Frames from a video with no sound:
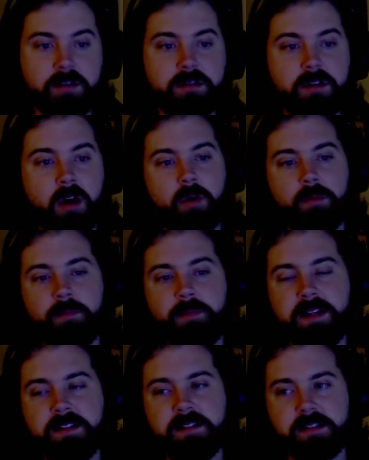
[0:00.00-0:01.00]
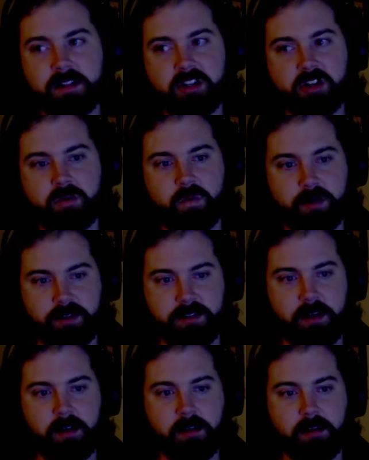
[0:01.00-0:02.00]
Don't be such a
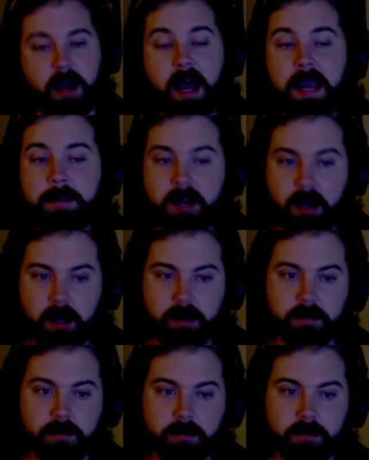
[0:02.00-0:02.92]
wussy. I'm not.